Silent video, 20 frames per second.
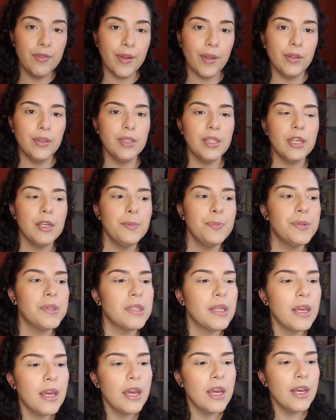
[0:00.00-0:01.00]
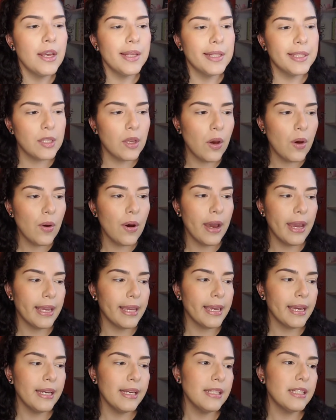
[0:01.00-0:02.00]
felt tips. So
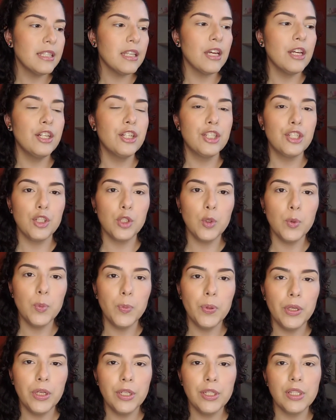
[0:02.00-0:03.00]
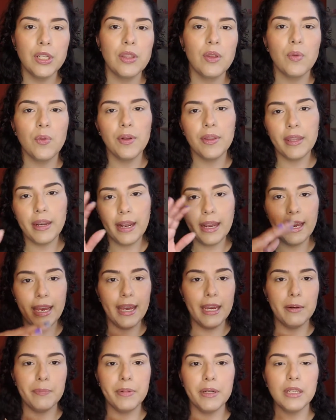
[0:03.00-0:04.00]
I guess a dupe to the one that I
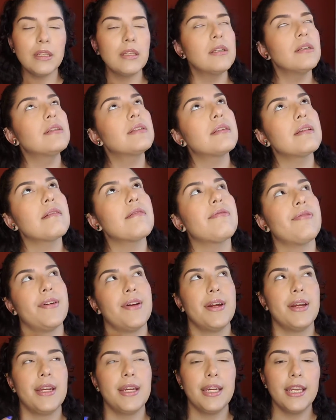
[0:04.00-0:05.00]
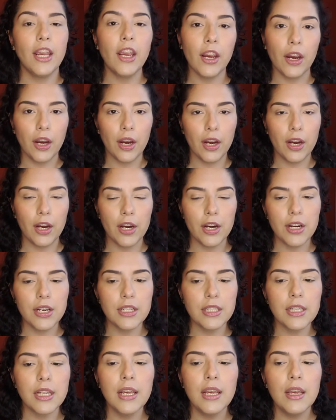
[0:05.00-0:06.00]
had been using for
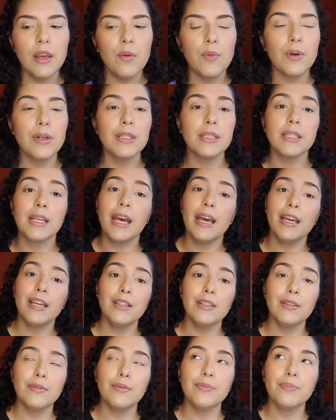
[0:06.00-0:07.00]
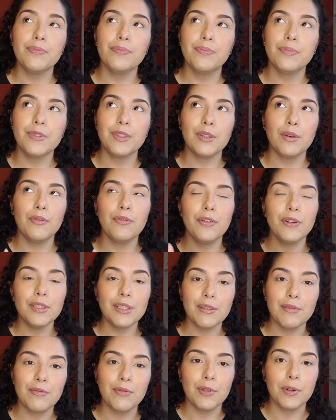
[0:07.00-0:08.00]
years was so
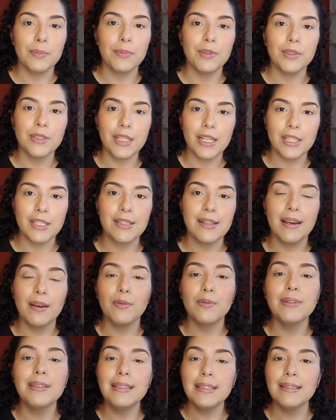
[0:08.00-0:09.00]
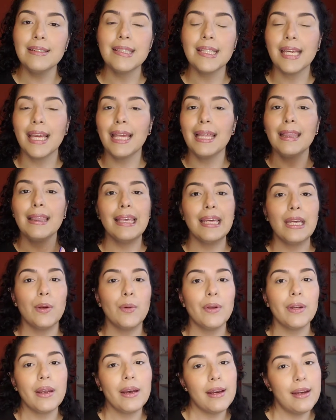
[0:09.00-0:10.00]
first and foremost, actually, I was using a
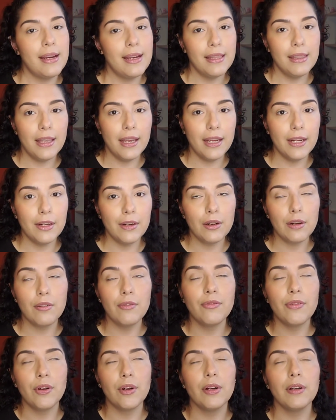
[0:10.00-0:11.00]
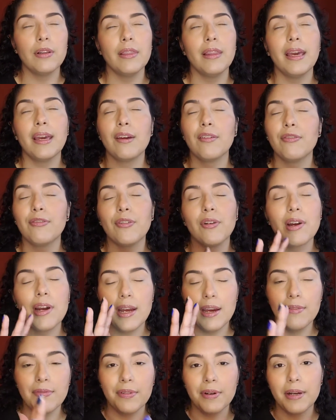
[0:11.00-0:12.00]
liquid eyeliner for like
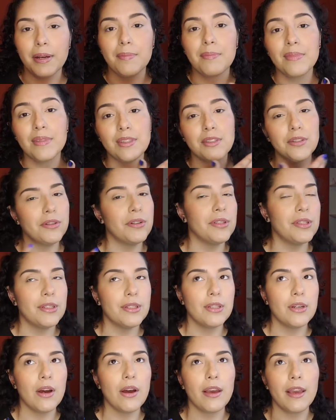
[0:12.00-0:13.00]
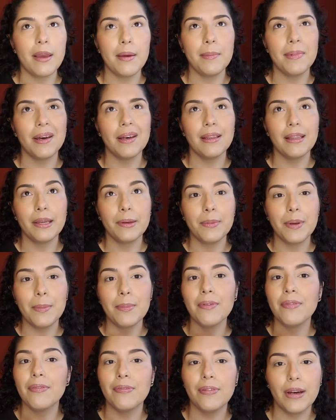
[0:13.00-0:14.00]
forever. I'm seriously talking about like
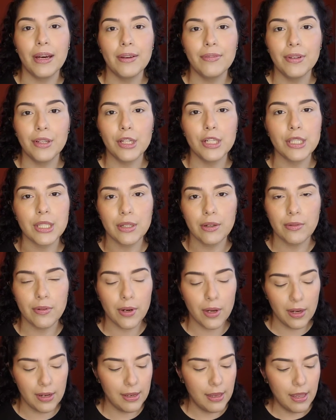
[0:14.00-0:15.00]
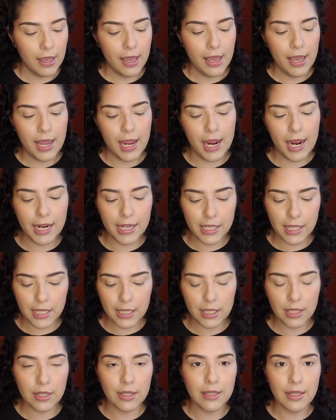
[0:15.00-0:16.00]
maybe 5 years in a row, and I
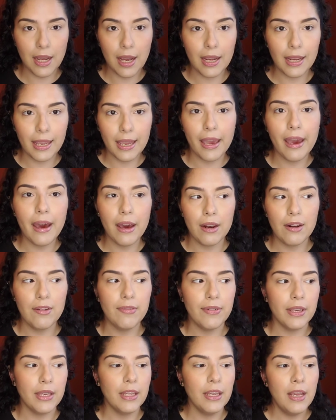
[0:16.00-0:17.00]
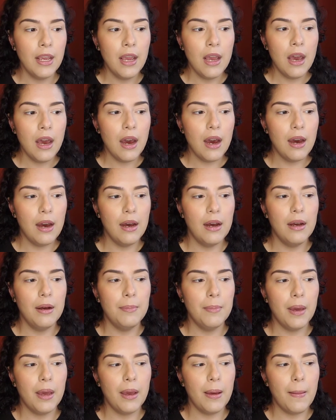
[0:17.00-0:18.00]
just could not get out of it.
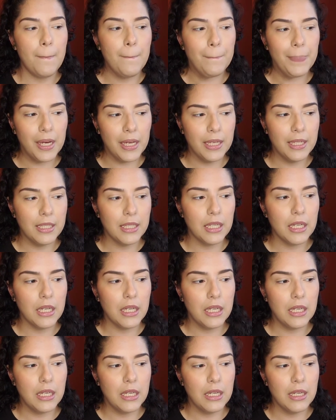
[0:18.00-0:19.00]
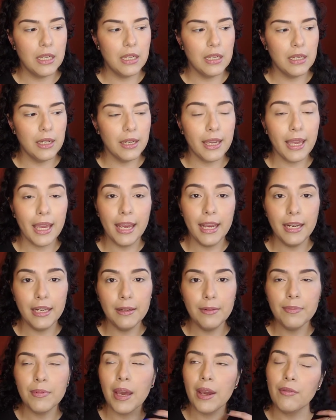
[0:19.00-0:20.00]
But
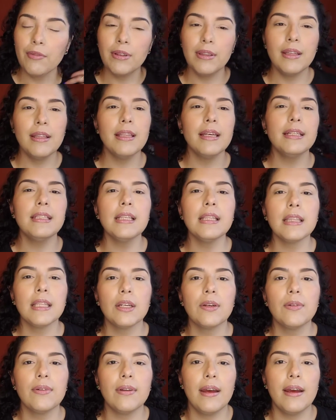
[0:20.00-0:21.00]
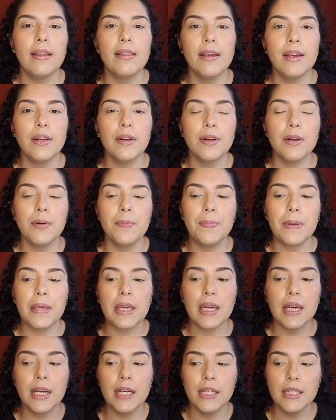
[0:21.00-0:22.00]
again, I really like the liquid eyeliner
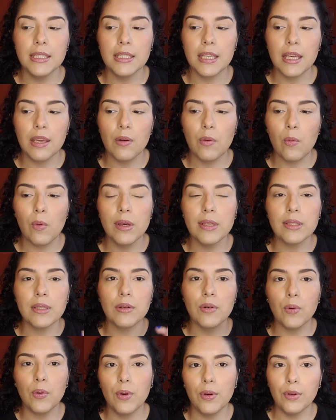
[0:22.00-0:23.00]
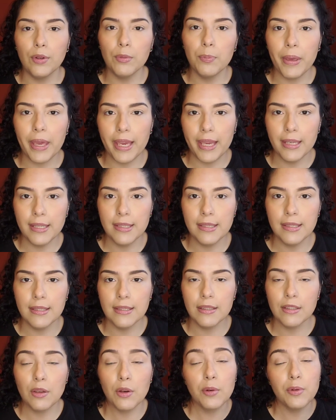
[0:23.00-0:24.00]
because it was an oil
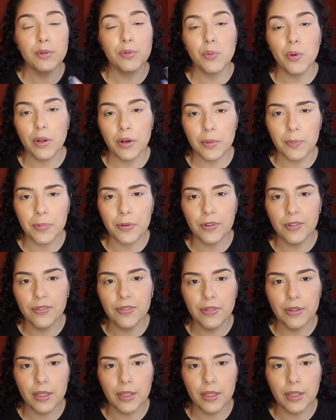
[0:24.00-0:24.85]
base, so it was waterproof